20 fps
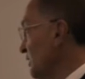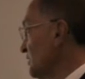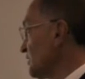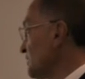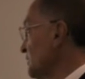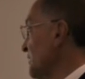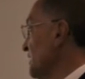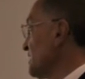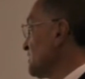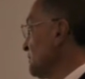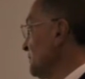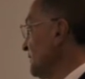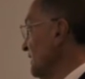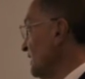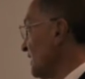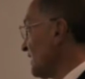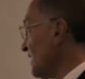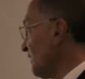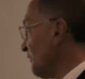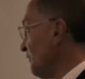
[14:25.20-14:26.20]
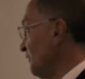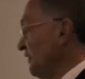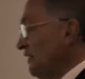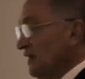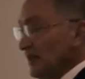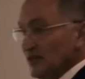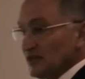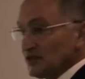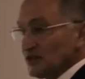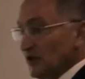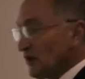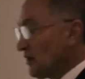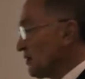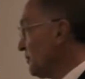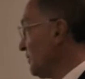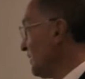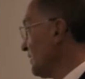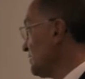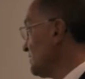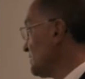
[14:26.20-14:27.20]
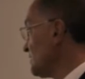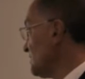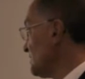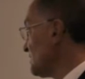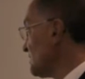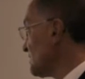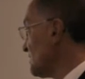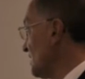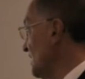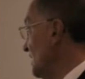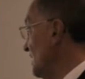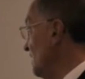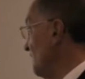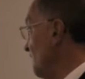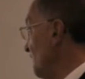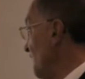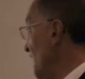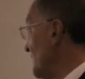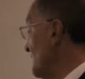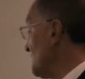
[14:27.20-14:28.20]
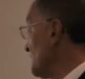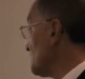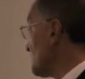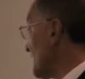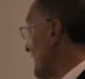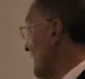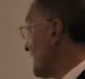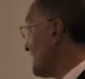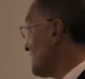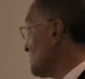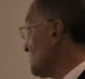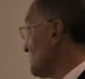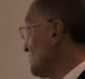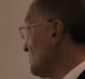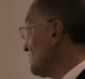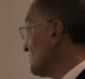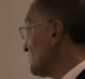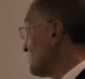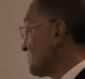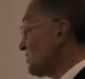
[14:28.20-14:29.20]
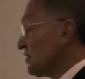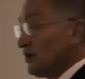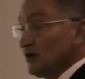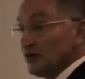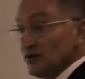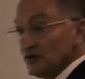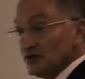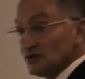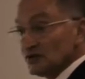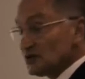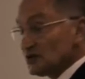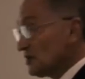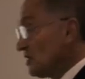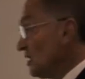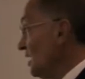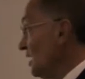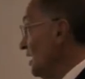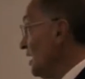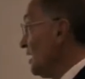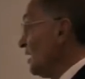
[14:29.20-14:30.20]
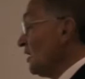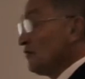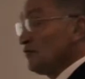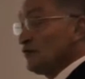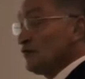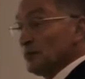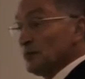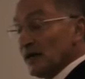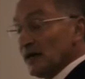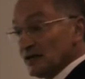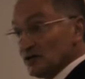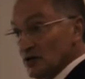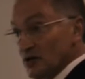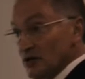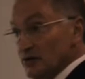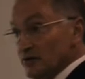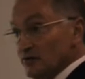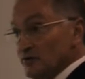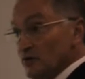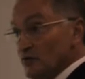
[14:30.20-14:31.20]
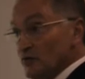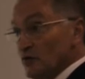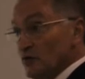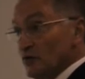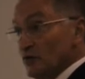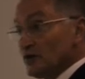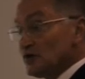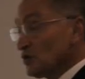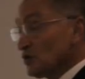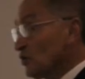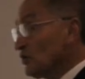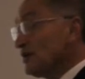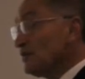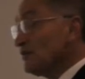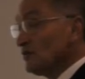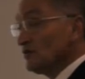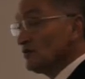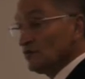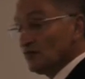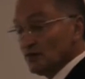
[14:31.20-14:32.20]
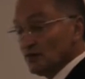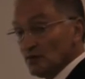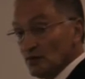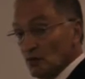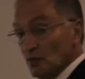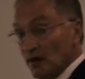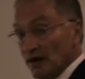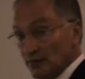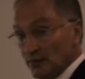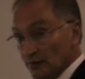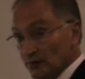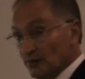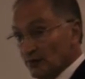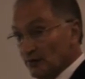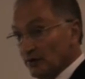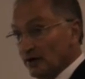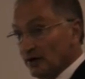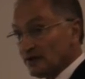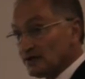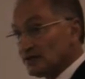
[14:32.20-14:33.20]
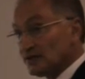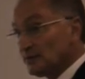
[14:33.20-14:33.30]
We're transmitting our feelings, our emotions, values, attitudes, tones, from our tone of a voice, or even from the way we write.